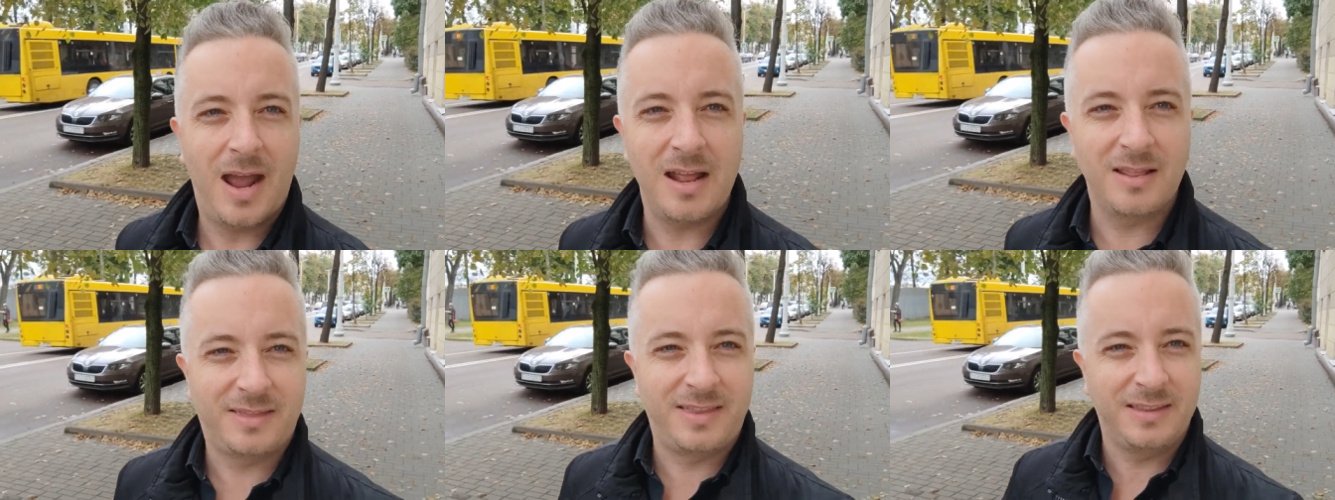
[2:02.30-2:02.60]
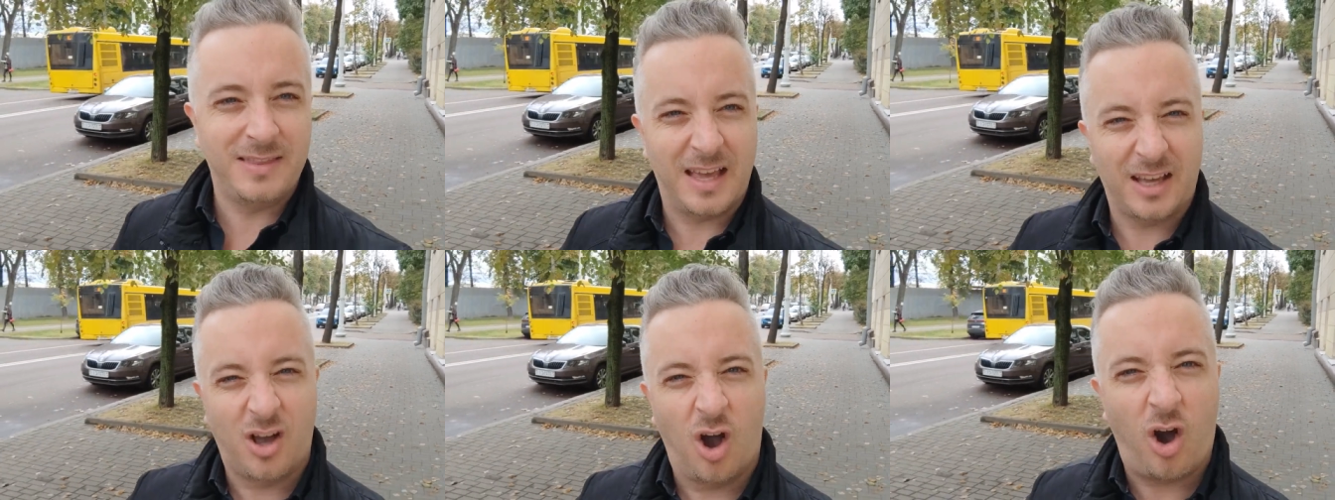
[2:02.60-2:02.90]
and
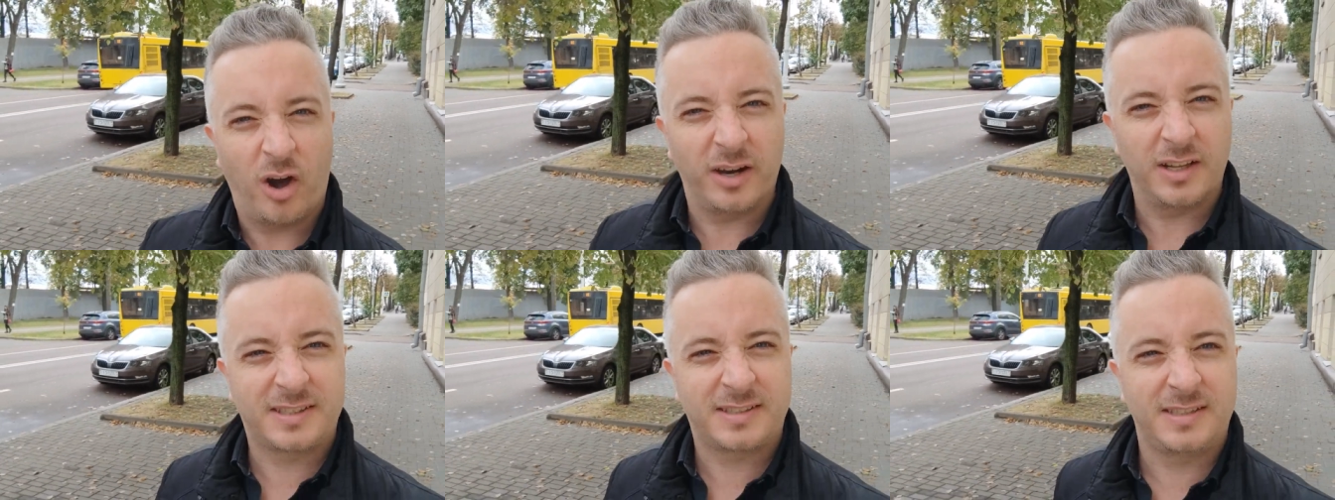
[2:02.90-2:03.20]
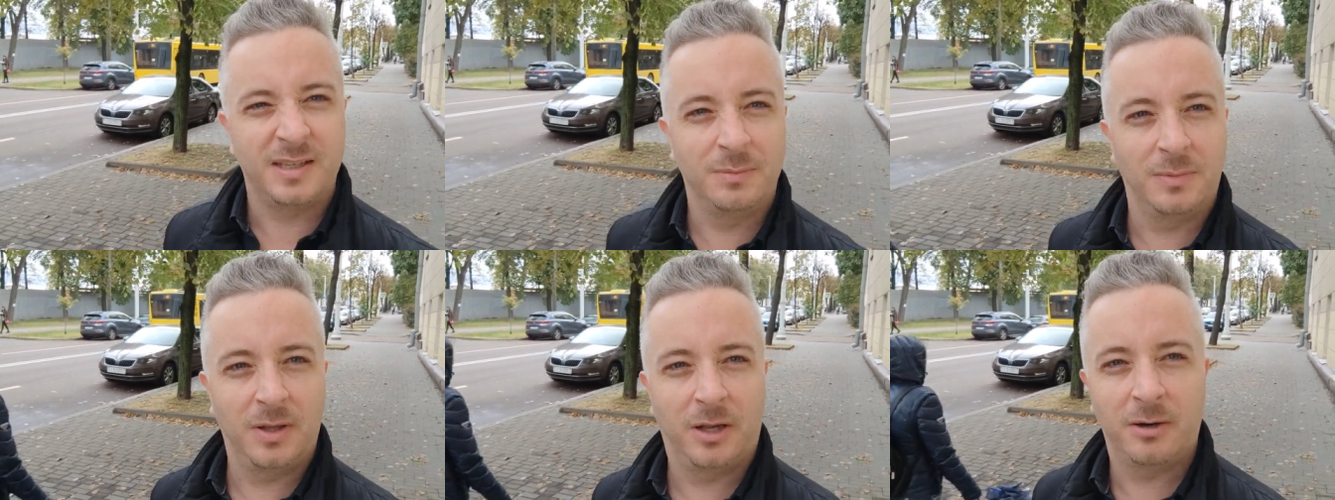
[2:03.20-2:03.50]
think they're kind of
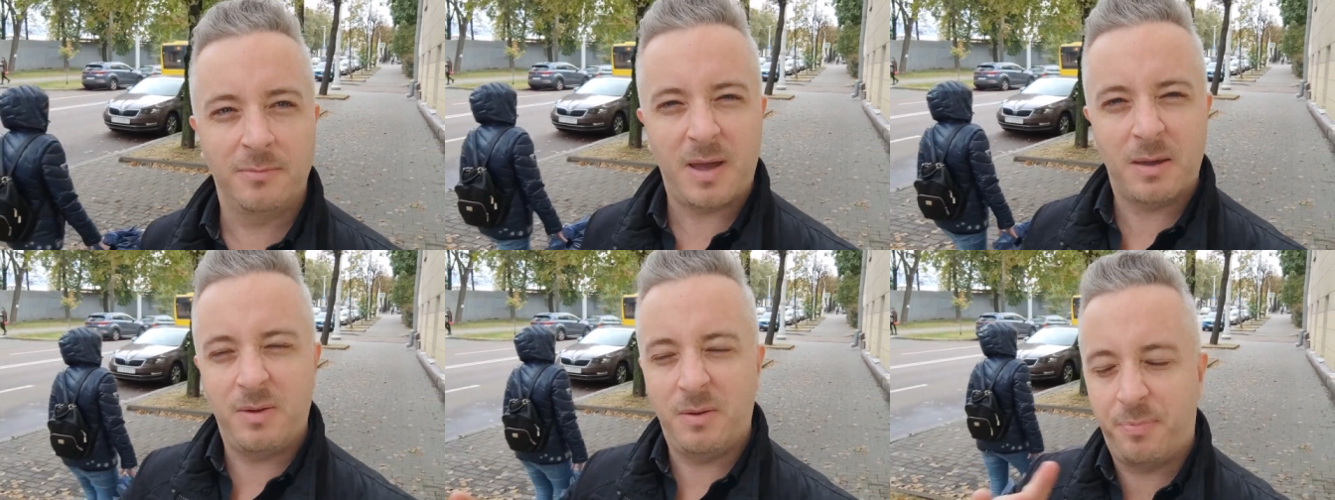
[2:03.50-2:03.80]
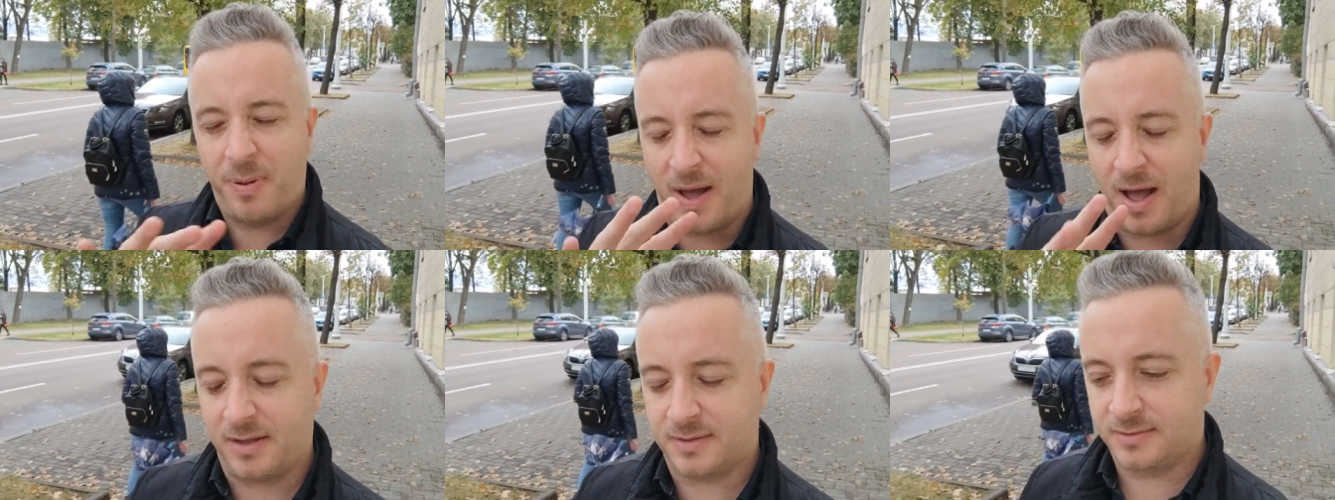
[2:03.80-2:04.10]
similar, and maybe
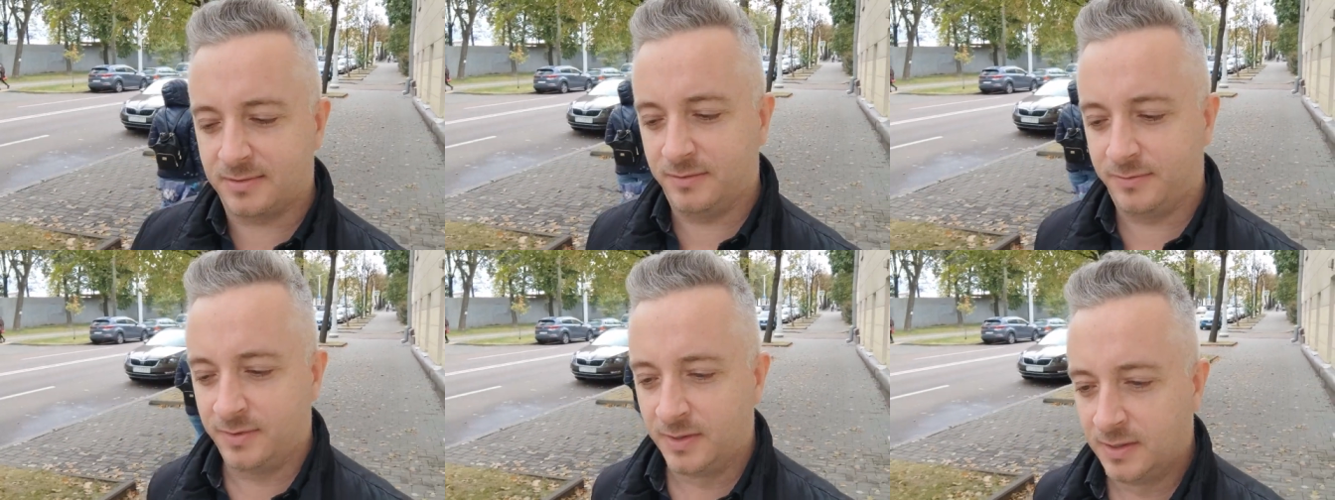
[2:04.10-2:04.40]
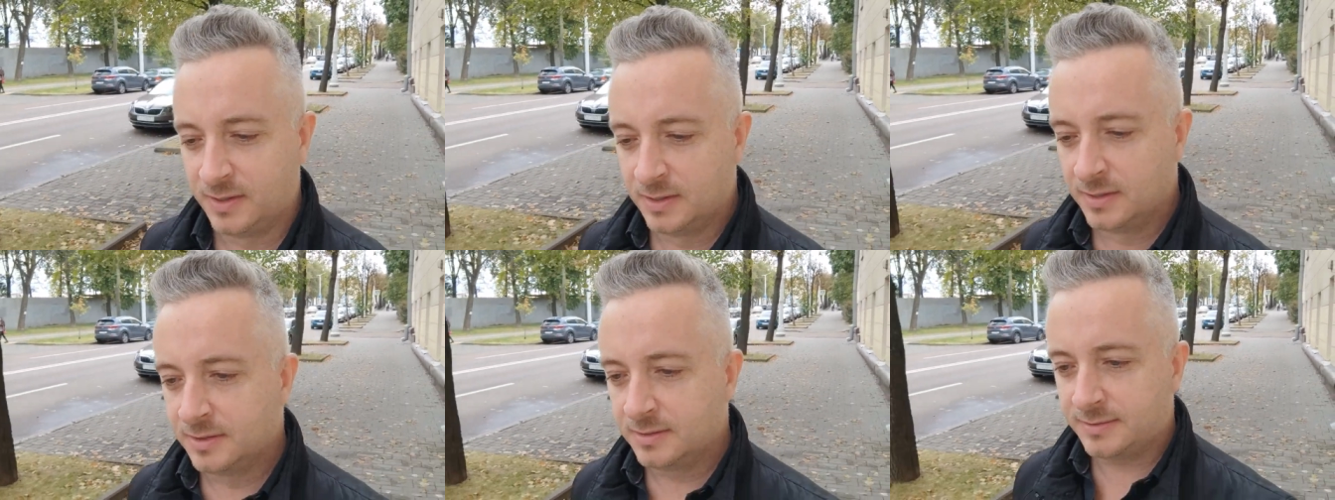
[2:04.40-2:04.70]
parts of
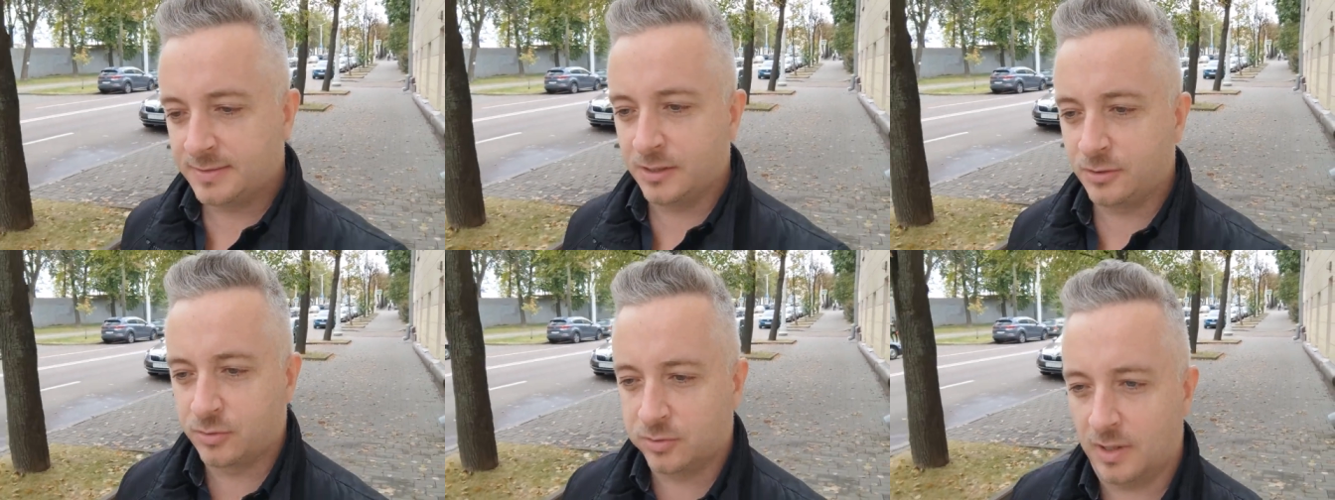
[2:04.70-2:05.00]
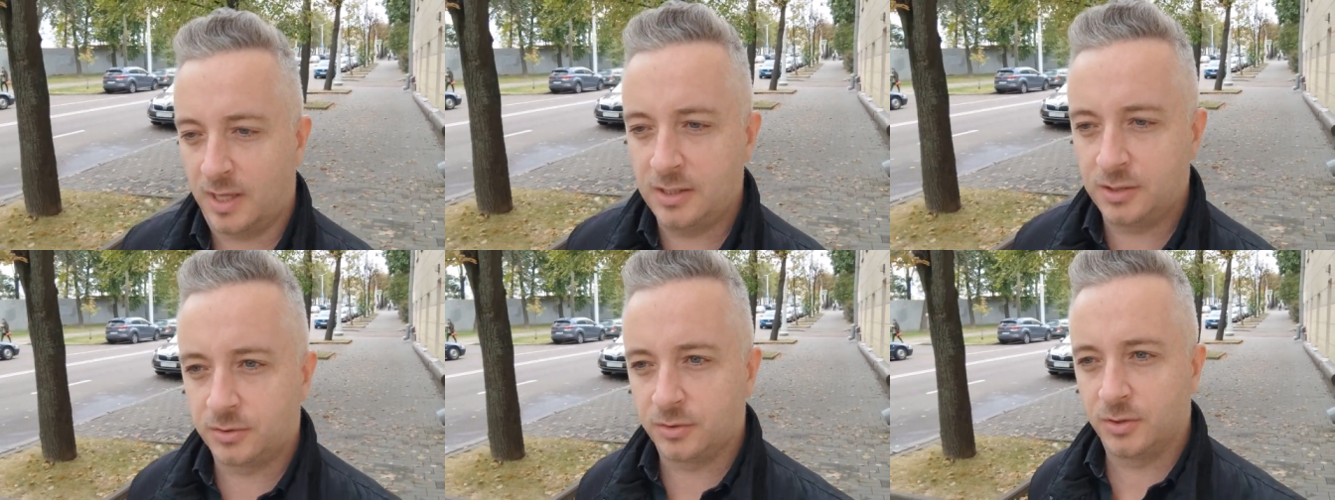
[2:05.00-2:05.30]

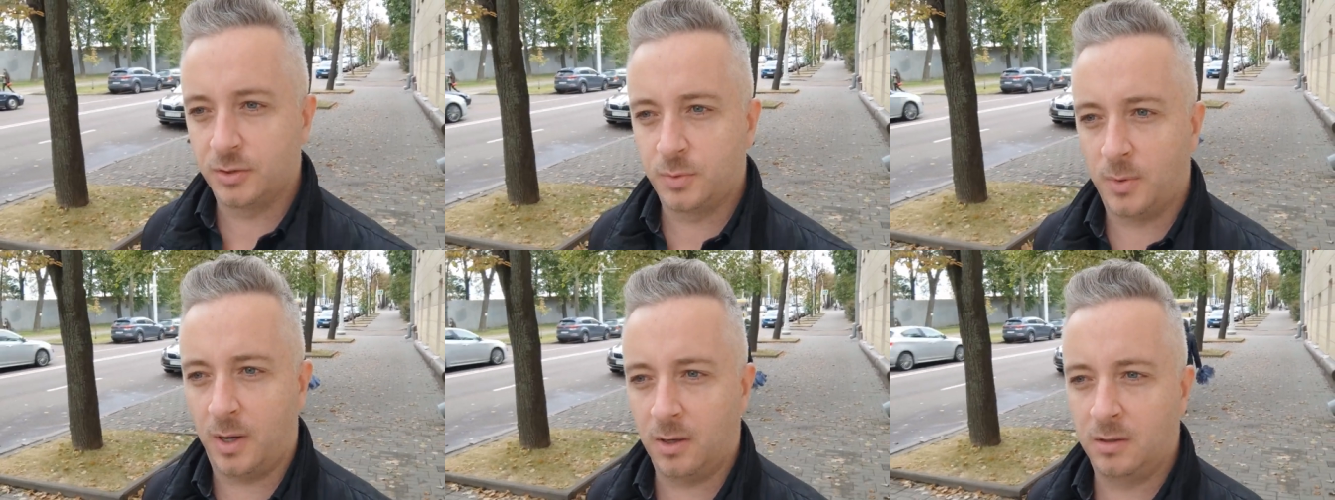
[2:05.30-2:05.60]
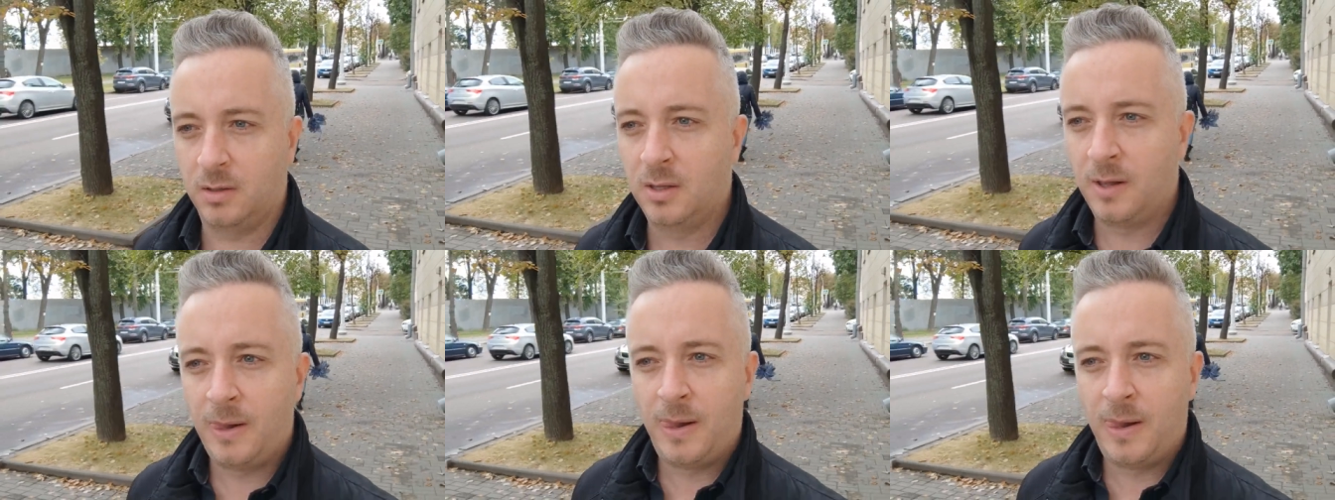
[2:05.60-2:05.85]
Central Asia as well.